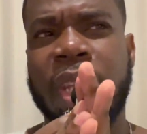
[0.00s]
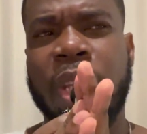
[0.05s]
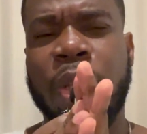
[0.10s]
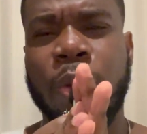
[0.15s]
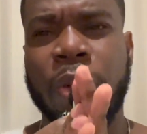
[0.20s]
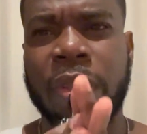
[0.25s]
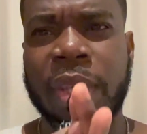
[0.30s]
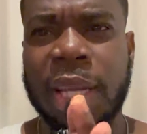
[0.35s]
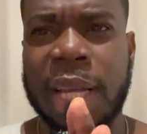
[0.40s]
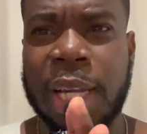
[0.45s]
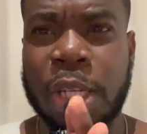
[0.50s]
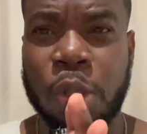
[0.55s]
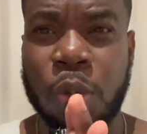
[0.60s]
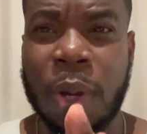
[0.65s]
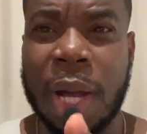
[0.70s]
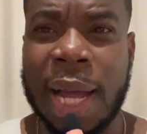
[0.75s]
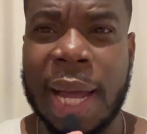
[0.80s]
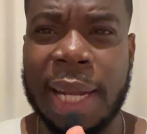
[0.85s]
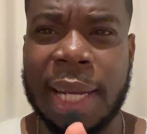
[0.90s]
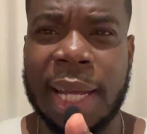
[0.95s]
you think I should
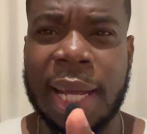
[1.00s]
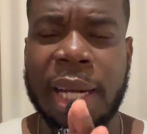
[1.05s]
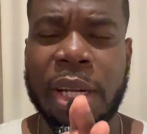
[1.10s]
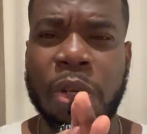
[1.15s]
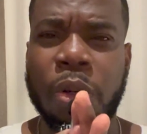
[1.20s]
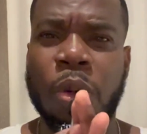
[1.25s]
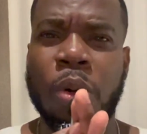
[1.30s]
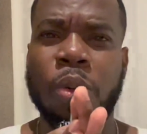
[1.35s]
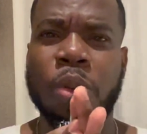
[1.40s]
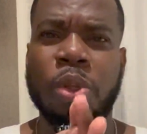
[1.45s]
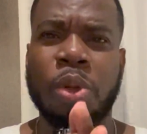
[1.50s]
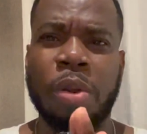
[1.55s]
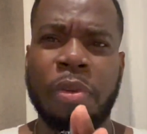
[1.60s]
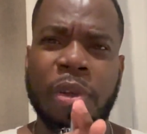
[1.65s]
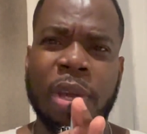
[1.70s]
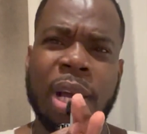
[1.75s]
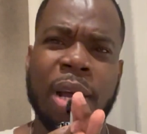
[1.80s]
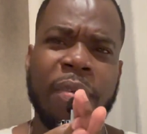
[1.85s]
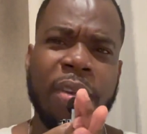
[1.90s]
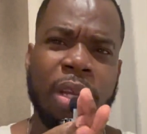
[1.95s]
add, and also if
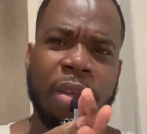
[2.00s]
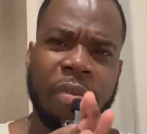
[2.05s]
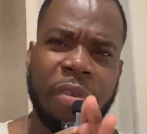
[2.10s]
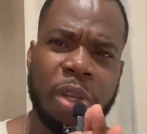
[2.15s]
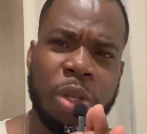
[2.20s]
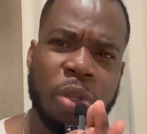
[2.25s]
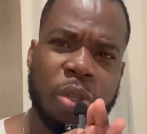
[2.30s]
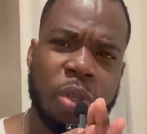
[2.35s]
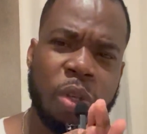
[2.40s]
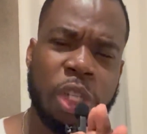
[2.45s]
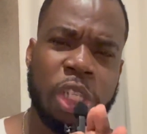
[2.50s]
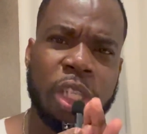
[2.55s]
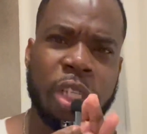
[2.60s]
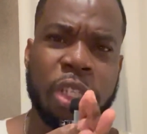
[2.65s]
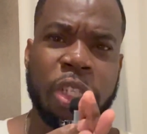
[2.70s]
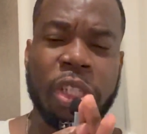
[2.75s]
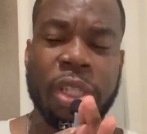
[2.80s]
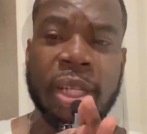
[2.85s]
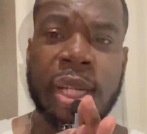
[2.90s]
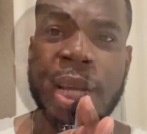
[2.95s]
you have any video
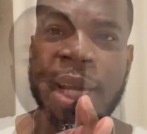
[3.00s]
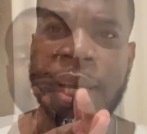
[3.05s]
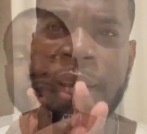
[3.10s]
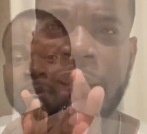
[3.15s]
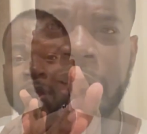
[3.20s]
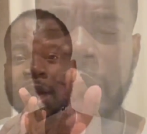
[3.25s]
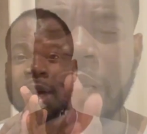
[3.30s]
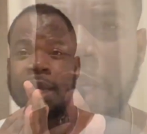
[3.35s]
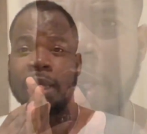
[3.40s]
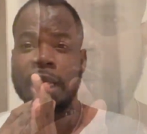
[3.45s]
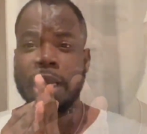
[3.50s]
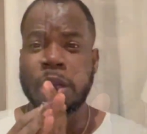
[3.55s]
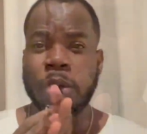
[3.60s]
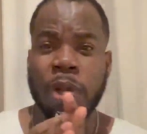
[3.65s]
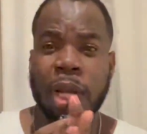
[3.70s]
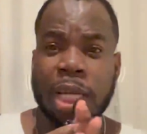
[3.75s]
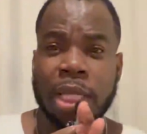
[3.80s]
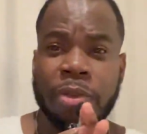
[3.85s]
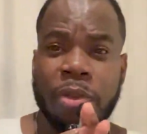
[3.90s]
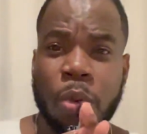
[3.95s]
suggestion. Thank you
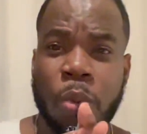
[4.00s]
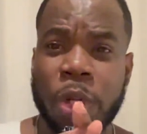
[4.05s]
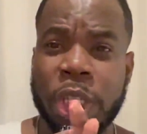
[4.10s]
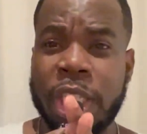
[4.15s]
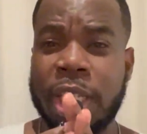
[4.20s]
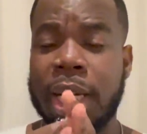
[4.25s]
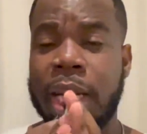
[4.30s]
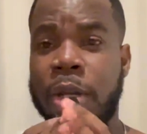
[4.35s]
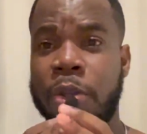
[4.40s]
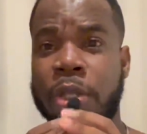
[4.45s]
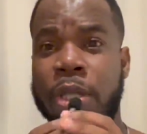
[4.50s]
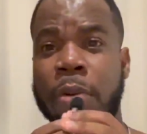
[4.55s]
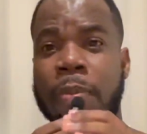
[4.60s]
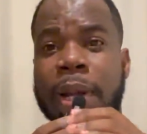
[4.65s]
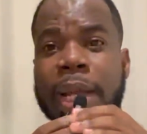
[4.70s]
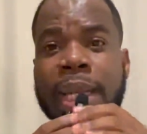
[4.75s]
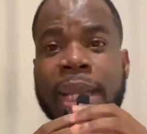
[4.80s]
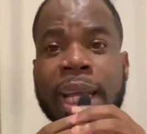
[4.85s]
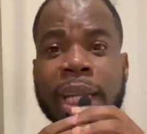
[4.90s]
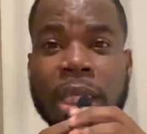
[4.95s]
guys for watching, and until
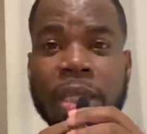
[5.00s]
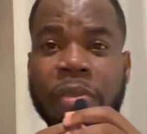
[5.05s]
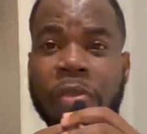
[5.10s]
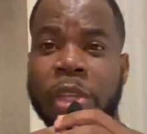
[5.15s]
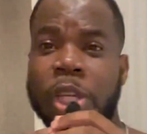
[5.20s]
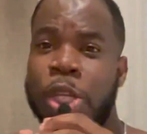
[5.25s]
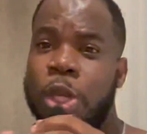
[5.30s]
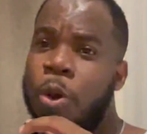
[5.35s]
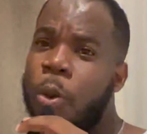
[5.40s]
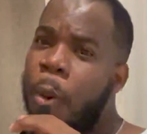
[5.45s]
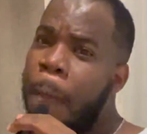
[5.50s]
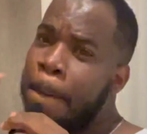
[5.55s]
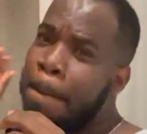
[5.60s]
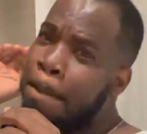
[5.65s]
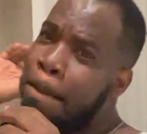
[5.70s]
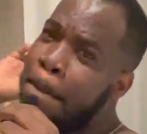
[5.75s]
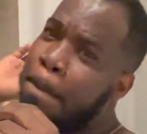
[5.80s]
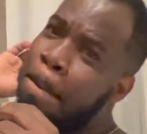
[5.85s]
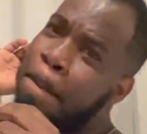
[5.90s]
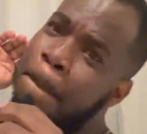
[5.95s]
my next video,
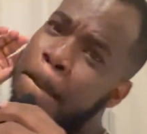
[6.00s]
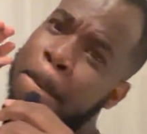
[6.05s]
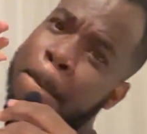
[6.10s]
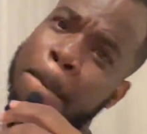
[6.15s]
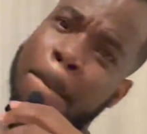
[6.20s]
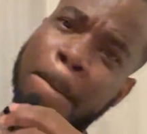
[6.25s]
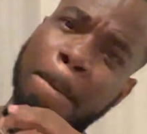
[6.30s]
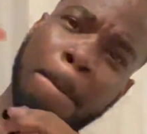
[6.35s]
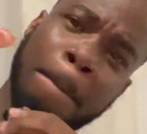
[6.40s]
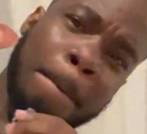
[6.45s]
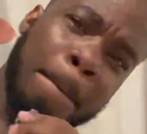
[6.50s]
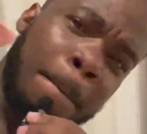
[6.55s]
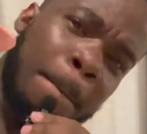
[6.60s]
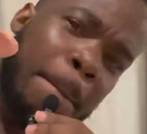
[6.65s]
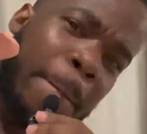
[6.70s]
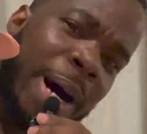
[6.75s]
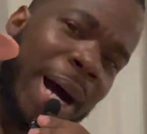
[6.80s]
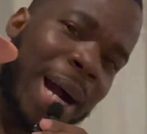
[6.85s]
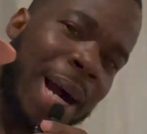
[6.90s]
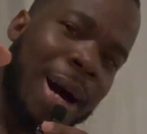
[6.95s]

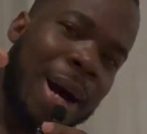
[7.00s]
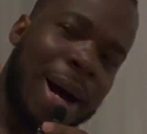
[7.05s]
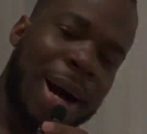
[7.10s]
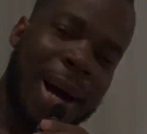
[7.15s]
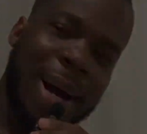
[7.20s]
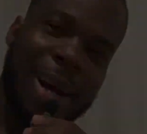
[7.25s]
Paka.